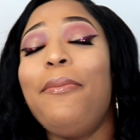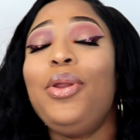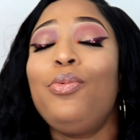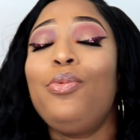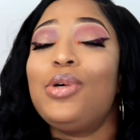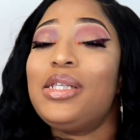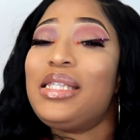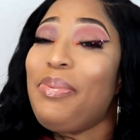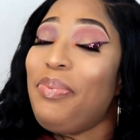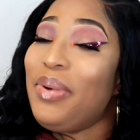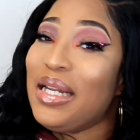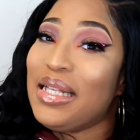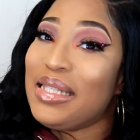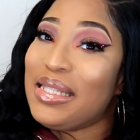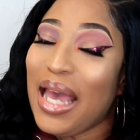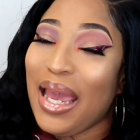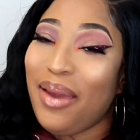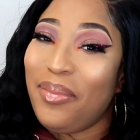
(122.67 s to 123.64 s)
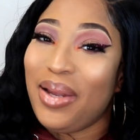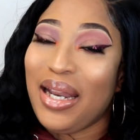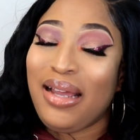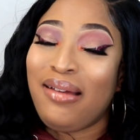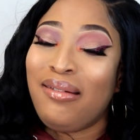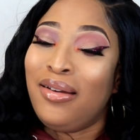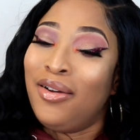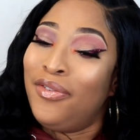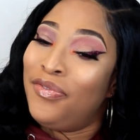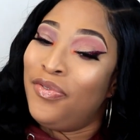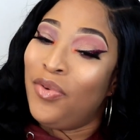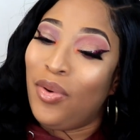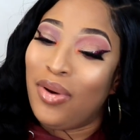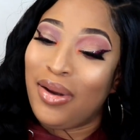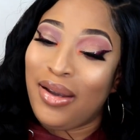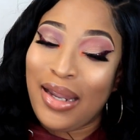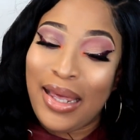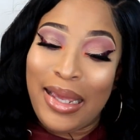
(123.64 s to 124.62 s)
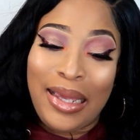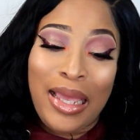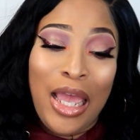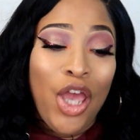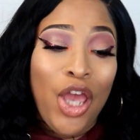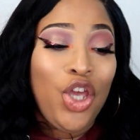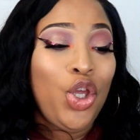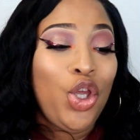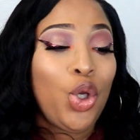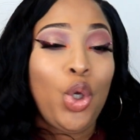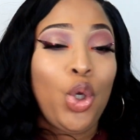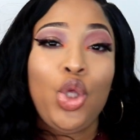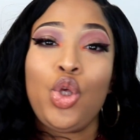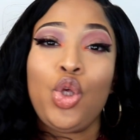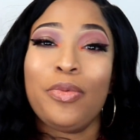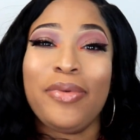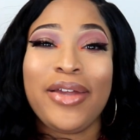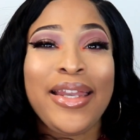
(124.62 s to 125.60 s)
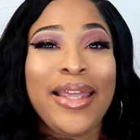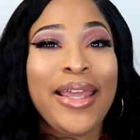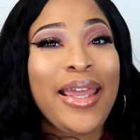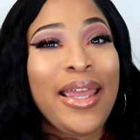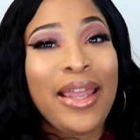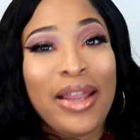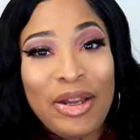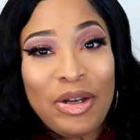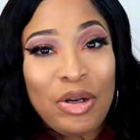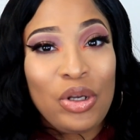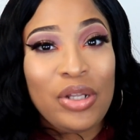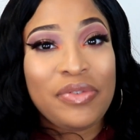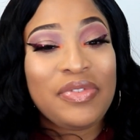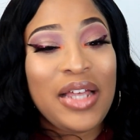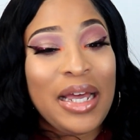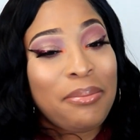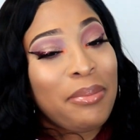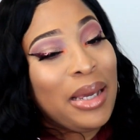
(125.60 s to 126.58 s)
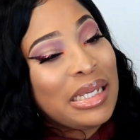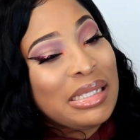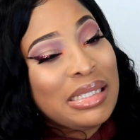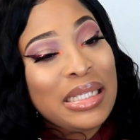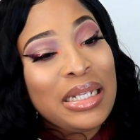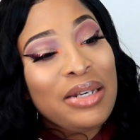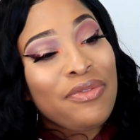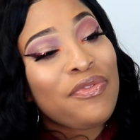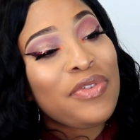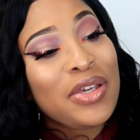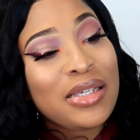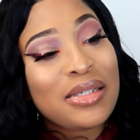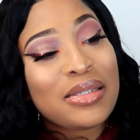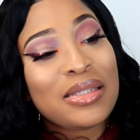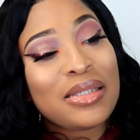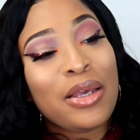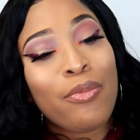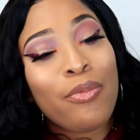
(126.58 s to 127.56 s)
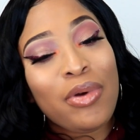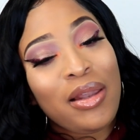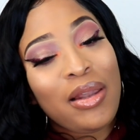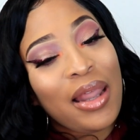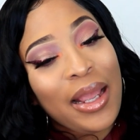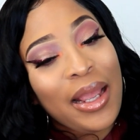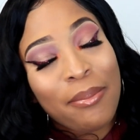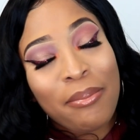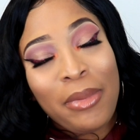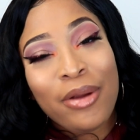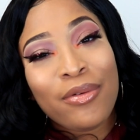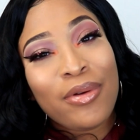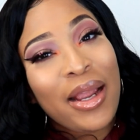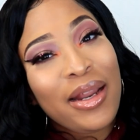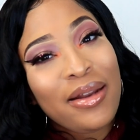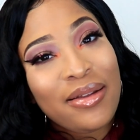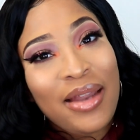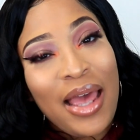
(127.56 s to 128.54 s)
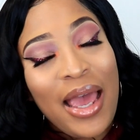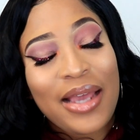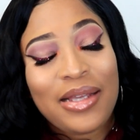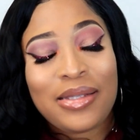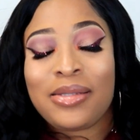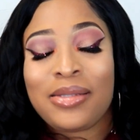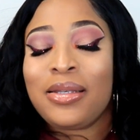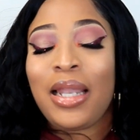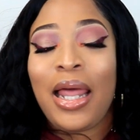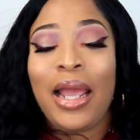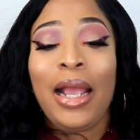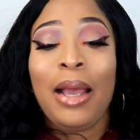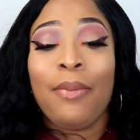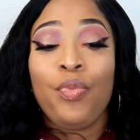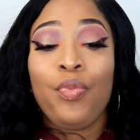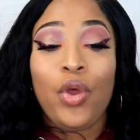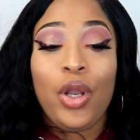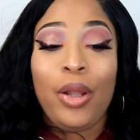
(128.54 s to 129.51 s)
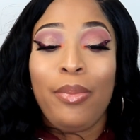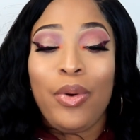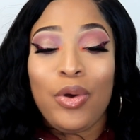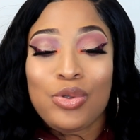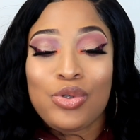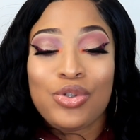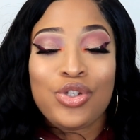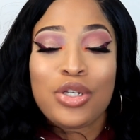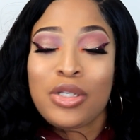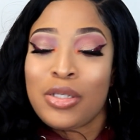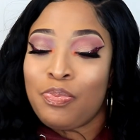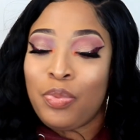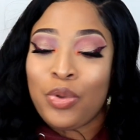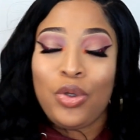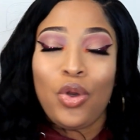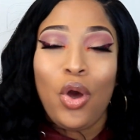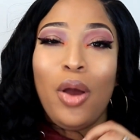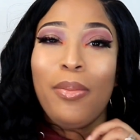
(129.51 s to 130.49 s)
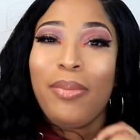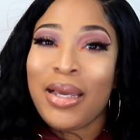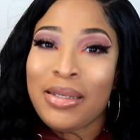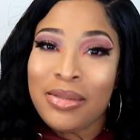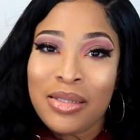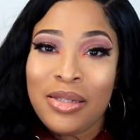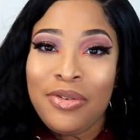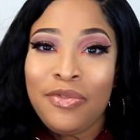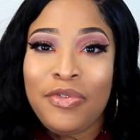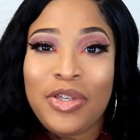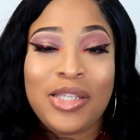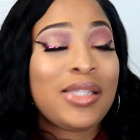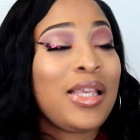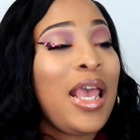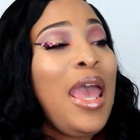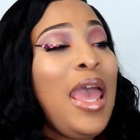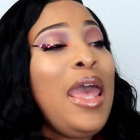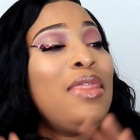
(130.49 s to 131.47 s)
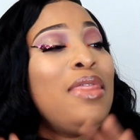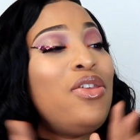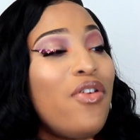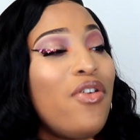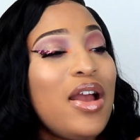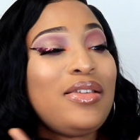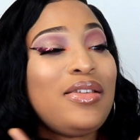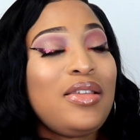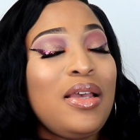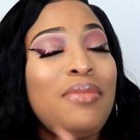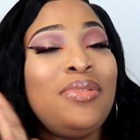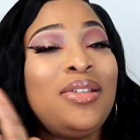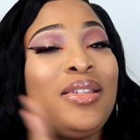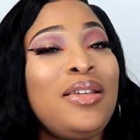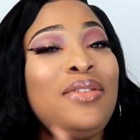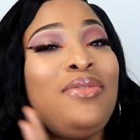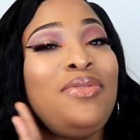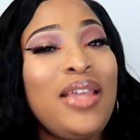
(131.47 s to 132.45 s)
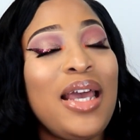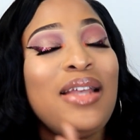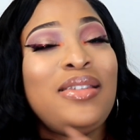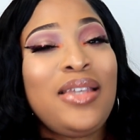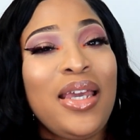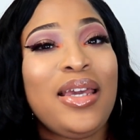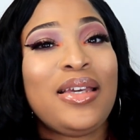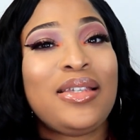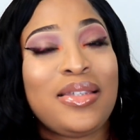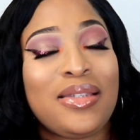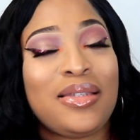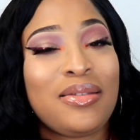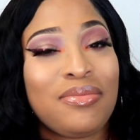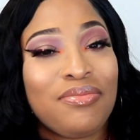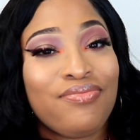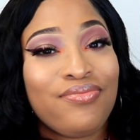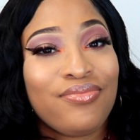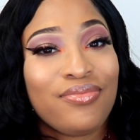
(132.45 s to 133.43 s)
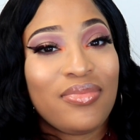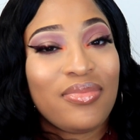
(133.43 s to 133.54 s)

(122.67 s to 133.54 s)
I mean, once upon a time when I couldn't afford, like, you know, human hair and all of that, my synthes, they were like my ride or die. So like, I'm not about to just put down my synthes. There are some synthetics